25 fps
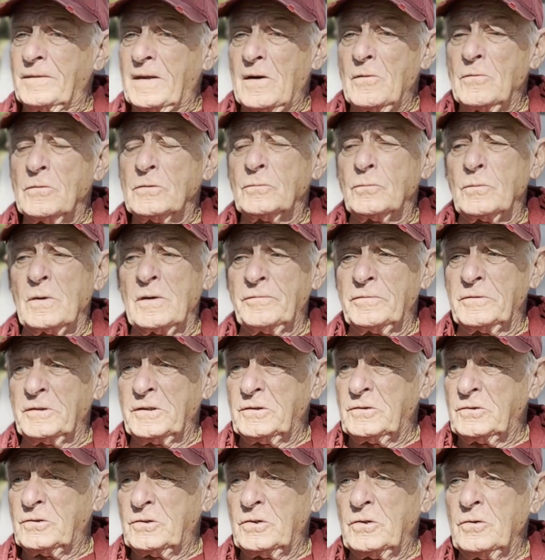That was
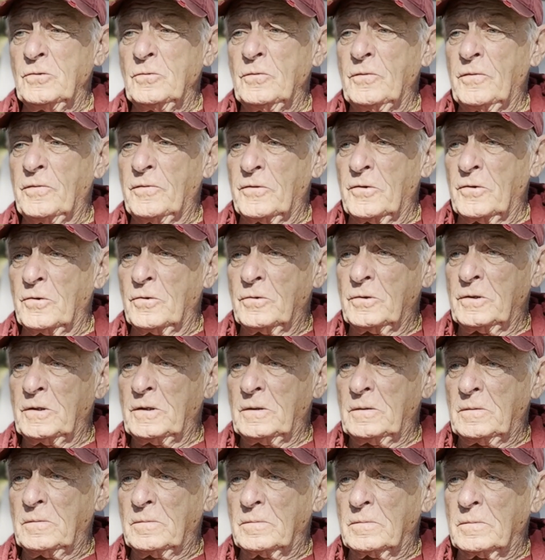roughly
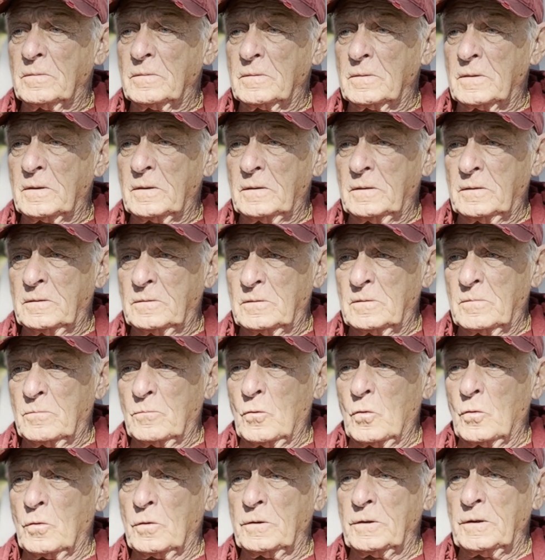2:30 in the
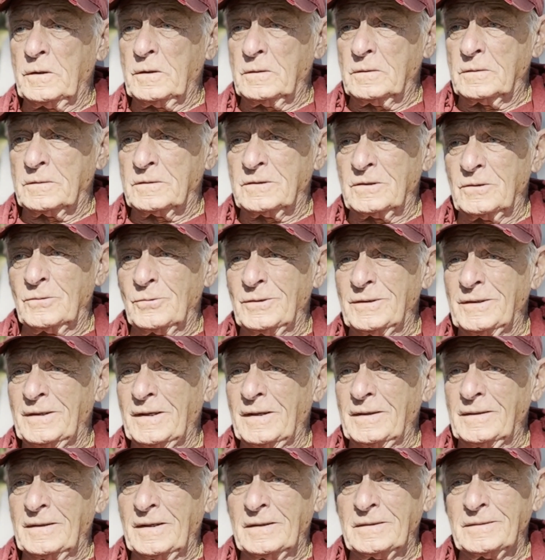morning. So
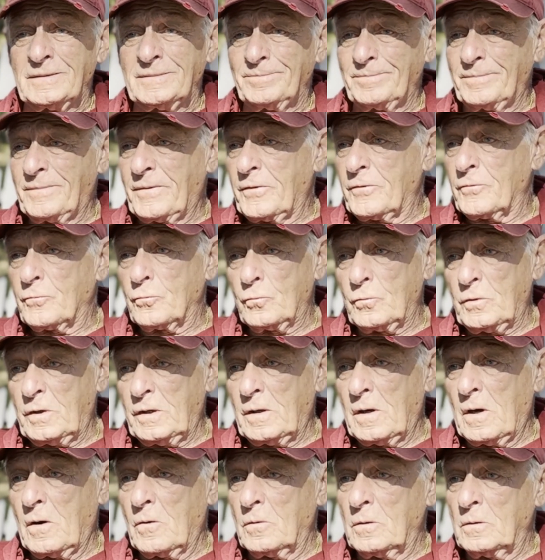again, that's
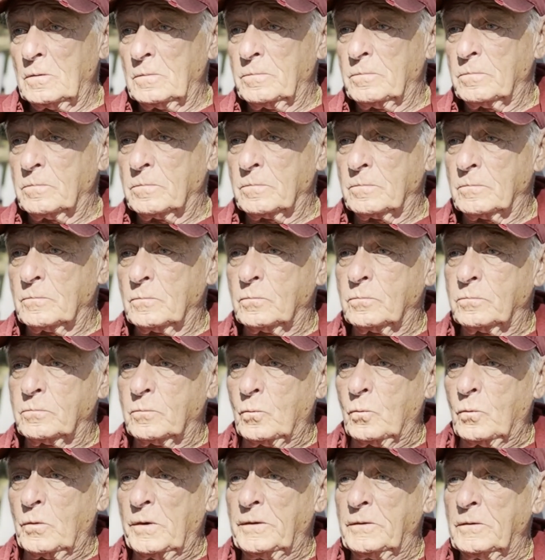3-hour
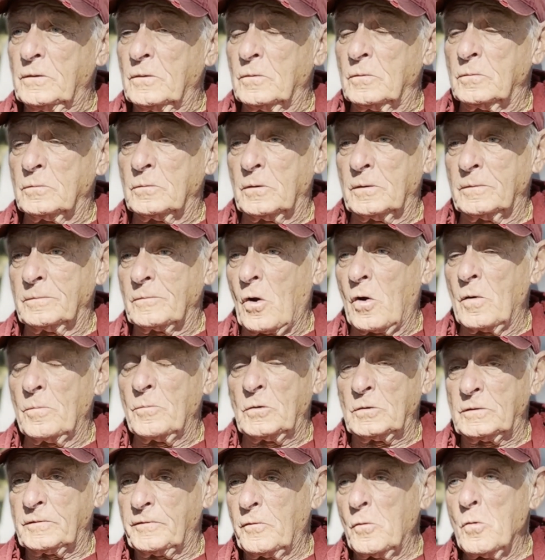window, or
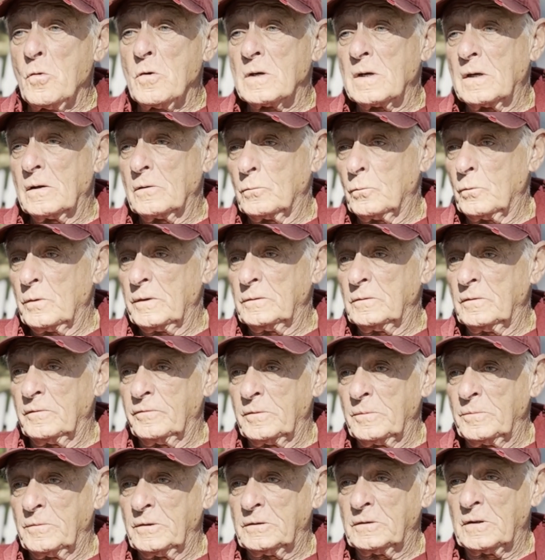almost 4-hour window,
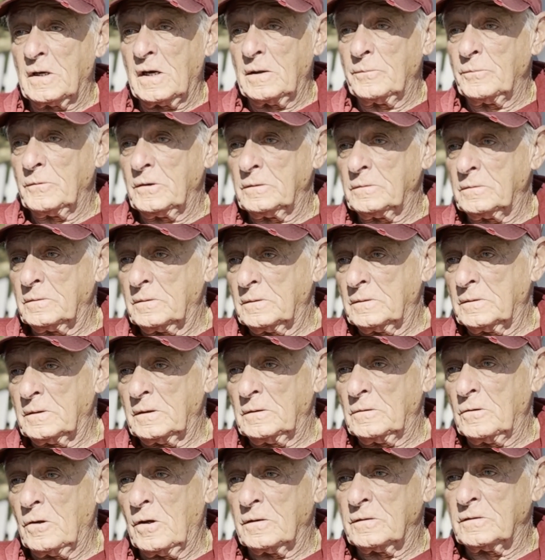from the time that
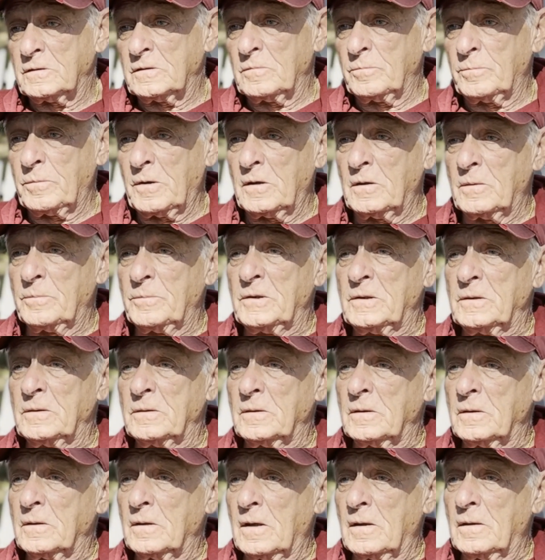he lost the pub
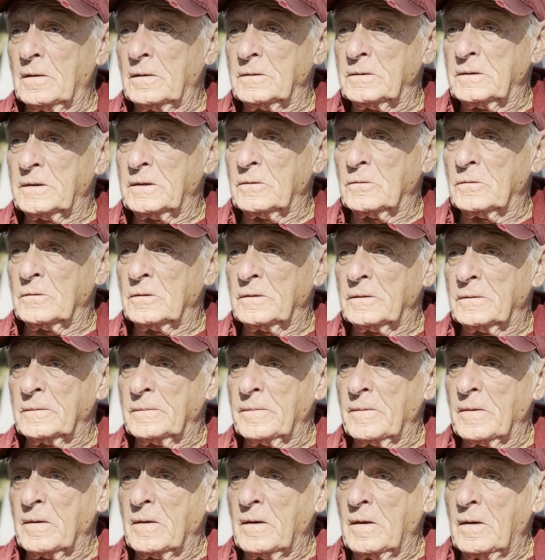and until
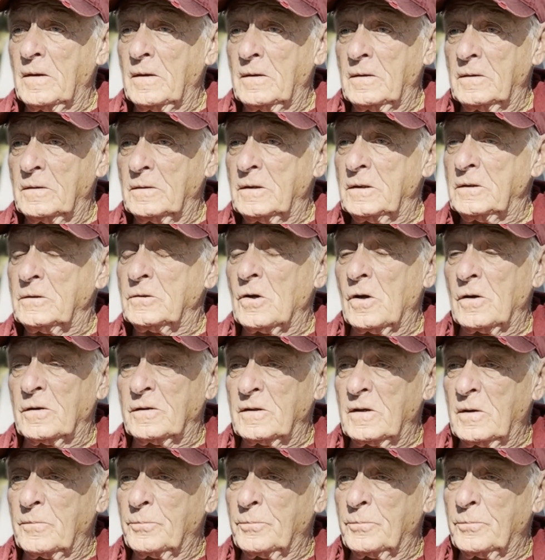he talked to